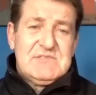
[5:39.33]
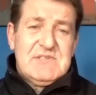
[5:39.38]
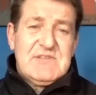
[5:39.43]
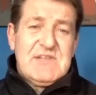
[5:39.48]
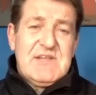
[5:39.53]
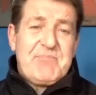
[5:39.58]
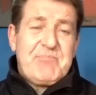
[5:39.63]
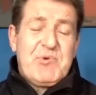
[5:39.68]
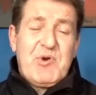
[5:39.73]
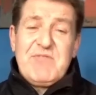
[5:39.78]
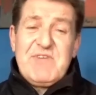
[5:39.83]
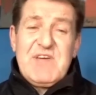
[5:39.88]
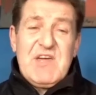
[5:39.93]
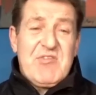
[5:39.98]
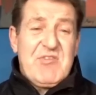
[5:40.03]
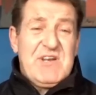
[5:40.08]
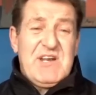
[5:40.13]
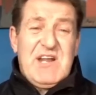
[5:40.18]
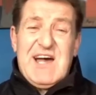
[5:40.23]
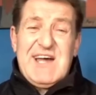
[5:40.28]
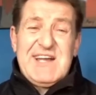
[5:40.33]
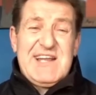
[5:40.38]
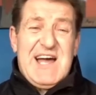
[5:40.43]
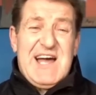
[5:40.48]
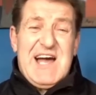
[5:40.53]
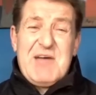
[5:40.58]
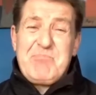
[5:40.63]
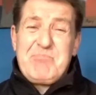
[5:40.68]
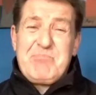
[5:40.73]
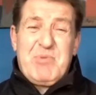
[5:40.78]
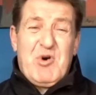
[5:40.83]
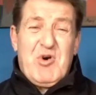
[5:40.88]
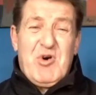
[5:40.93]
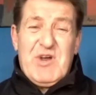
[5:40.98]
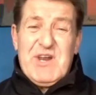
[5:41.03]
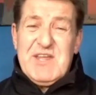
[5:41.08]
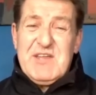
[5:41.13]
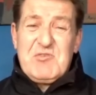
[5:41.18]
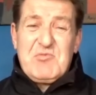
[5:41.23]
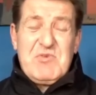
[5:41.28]
the previous night, I
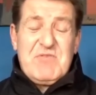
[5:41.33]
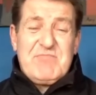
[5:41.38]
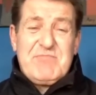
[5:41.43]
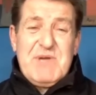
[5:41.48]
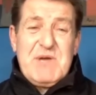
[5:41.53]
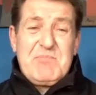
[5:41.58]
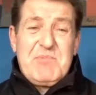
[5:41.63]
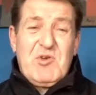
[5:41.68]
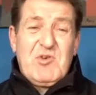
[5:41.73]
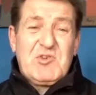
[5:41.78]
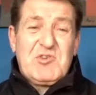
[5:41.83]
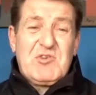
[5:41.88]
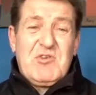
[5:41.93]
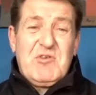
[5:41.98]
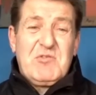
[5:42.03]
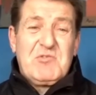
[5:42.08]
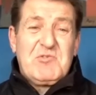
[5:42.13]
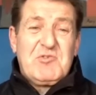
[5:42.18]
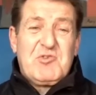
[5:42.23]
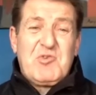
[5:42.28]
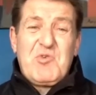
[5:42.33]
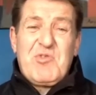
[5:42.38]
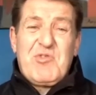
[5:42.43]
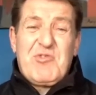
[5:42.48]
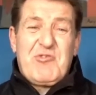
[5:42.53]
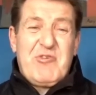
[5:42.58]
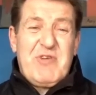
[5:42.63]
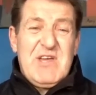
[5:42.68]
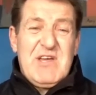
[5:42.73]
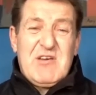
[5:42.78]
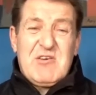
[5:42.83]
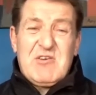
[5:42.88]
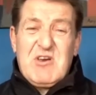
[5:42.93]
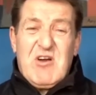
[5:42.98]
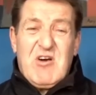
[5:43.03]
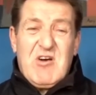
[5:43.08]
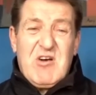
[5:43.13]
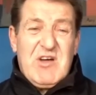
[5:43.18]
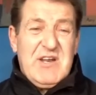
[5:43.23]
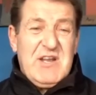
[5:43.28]
partied with people till two, three
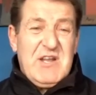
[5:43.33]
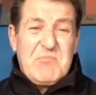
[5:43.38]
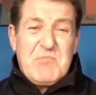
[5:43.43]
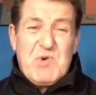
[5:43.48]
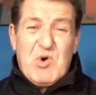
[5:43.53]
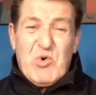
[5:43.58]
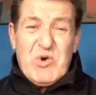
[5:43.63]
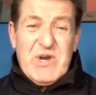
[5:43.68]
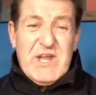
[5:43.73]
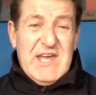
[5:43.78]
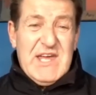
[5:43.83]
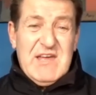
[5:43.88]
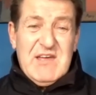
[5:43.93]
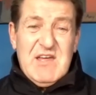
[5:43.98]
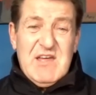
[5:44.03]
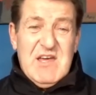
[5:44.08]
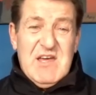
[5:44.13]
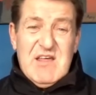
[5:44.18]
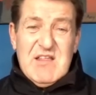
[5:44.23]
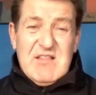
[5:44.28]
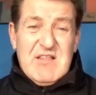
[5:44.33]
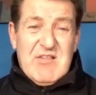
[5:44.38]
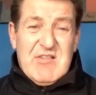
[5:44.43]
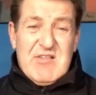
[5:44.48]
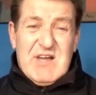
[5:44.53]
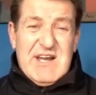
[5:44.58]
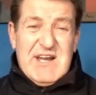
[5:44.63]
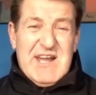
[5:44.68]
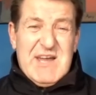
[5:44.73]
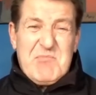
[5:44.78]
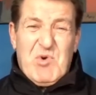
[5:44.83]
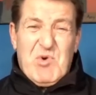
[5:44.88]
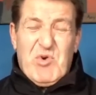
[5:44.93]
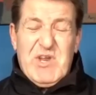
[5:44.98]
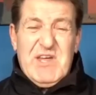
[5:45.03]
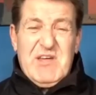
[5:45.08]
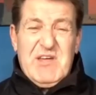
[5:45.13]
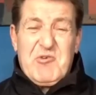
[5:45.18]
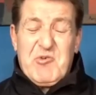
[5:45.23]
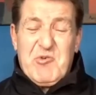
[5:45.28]
o'clock in the morning, the Sunday
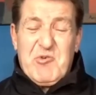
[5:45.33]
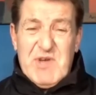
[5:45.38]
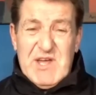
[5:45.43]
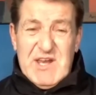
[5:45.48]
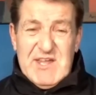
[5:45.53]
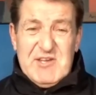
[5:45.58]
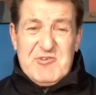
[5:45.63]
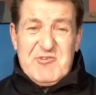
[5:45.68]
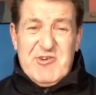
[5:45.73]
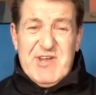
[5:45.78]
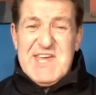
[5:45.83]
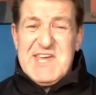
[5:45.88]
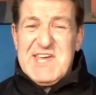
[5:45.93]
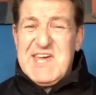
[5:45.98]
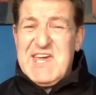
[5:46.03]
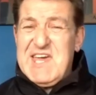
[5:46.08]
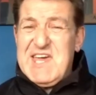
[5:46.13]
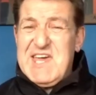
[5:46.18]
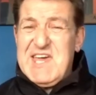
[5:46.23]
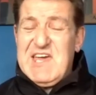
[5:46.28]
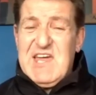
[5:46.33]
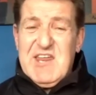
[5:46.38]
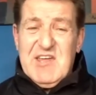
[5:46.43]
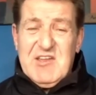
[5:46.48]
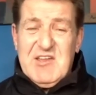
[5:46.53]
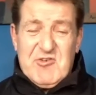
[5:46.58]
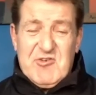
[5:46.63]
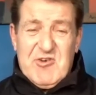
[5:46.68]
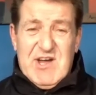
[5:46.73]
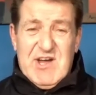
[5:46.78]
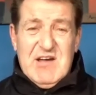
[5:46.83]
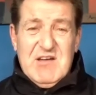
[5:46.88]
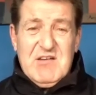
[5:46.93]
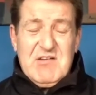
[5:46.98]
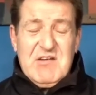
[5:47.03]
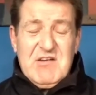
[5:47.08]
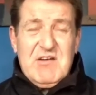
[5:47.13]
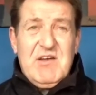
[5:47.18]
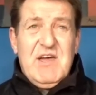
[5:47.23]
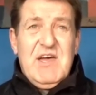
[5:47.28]
morning, really drinking, getting drunk.
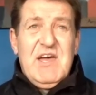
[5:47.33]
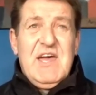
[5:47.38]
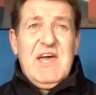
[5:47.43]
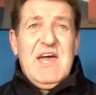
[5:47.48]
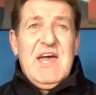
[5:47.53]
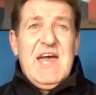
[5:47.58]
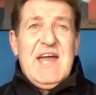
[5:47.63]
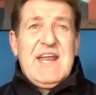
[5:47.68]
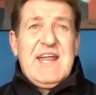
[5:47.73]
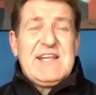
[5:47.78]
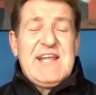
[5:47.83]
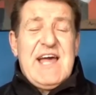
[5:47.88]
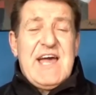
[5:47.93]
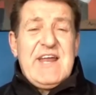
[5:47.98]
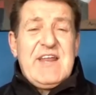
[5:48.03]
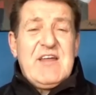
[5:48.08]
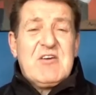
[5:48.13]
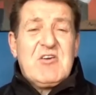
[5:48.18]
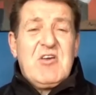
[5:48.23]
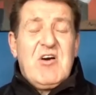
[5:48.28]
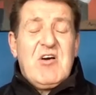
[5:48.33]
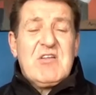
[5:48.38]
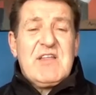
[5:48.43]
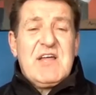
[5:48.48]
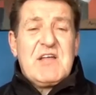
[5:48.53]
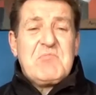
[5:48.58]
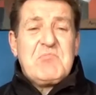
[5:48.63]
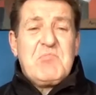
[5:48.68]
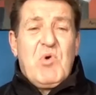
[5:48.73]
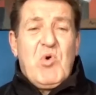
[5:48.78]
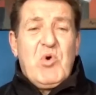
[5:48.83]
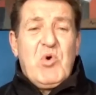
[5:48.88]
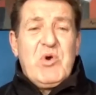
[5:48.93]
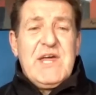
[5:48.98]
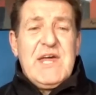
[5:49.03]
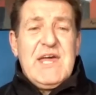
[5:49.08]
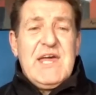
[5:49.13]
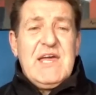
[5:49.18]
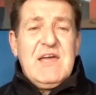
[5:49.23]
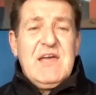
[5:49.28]
And at eight o'clock that
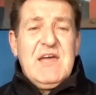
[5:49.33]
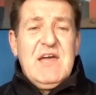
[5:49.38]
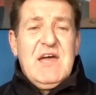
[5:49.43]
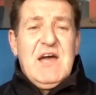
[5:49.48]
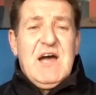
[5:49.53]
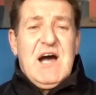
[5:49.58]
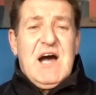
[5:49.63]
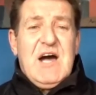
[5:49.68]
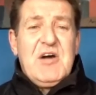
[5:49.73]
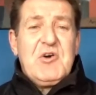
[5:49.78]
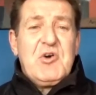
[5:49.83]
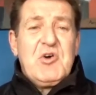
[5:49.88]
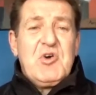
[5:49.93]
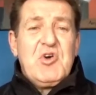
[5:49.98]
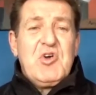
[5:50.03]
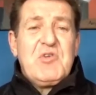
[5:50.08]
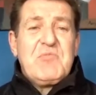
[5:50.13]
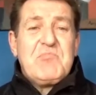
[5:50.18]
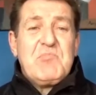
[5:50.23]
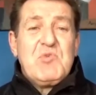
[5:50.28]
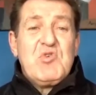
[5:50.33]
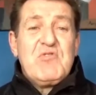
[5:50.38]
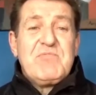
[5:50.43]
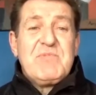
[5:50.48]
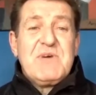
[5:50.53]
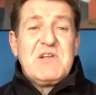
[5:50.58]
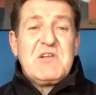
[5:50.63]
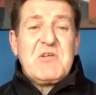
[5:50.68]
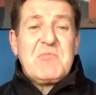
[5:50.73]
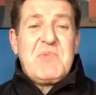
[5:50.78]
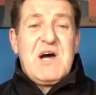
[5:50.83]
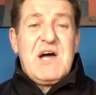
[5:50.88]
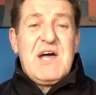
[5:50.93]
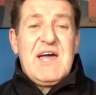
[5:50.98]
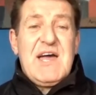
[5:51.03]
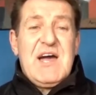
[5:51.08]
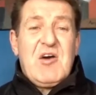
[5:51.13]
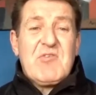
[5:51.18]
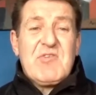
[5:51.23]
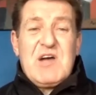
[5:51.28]
morning, I heard movement in my
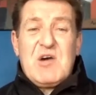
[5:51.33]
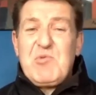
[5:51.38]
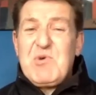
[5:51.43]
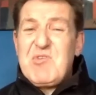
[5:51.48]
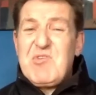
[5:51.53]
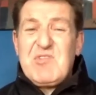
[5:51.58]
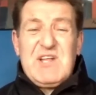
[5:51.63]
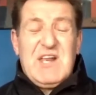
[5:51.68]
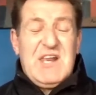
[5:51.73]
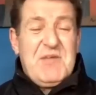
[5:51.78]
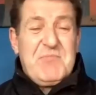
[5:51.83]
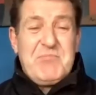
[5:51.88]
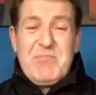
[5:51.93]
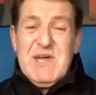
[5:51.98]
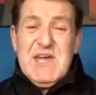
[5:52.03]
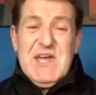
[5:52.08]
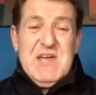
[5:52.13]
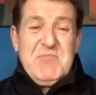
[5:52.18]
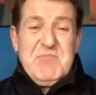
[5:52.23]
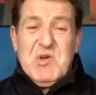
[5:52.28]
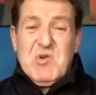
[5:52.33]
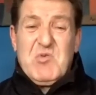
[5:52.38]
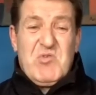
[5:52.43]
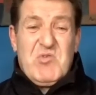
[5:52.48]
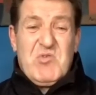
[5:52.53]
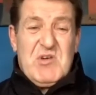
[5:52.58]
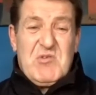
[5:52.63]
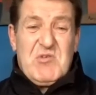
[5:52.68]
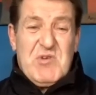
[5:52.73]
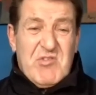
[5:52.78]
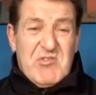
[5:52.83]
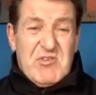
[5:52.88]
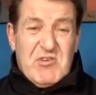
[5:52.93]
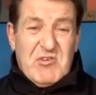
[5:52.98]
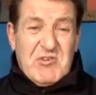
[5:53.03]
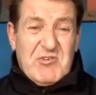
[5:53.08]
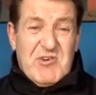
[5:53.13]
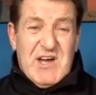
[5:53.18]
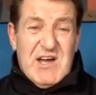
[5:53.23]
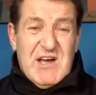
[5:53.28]
house. I was still in bed because I was
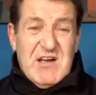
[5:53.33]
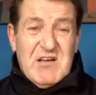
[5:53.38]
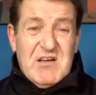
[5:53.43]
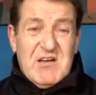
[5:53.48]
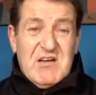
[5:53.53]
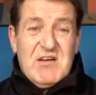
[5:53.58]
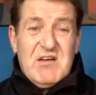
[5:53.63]
still drunk.